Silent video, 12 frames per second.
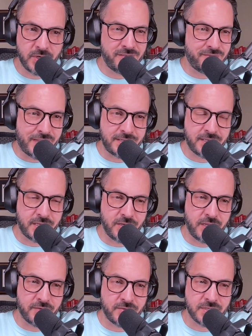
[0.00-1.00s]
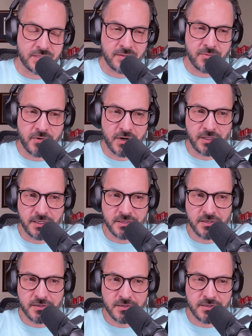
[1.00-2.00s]
What advice can you give to some of our
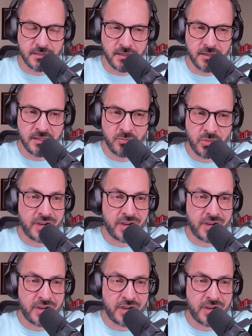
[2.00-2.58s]
listeners in the